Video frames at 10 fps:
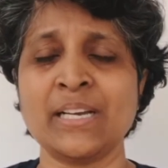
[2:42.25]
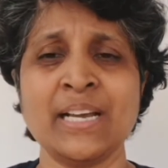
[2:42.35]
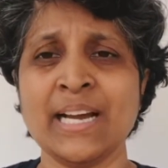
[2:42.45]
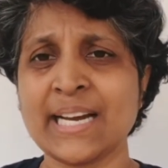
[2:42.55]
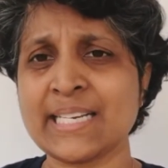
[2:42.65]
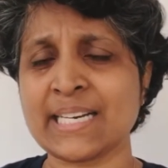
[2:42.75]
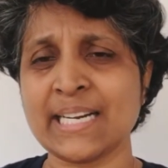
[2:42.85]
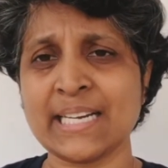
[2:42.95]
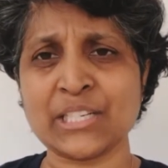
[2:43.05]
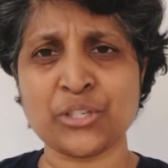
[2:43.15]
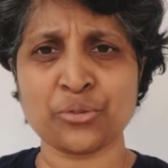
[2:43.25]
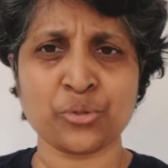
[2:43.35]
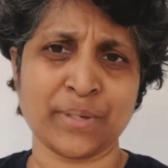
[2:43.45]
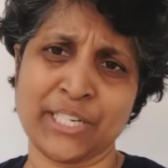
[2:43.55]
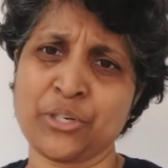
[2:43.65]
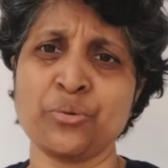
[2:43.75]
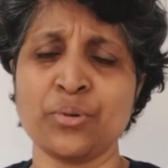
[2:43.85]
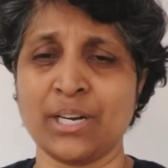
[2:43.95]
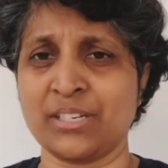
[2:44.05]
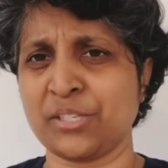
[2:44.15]
I try and choose only two
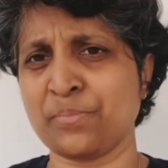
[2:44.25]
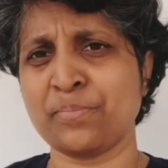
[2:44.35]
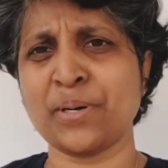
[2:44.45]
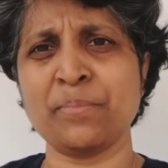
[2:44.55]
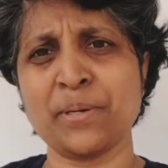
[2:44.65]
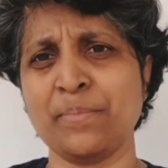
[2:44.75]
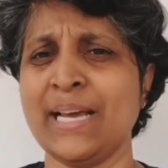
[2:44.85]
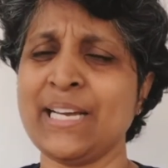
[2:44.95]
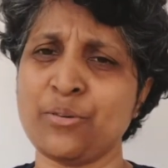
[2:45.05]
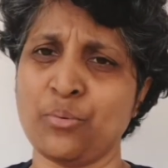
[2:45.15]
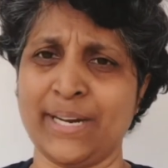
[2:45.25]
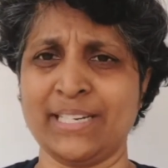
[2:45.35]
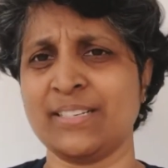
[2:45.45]
colors, probably black, white.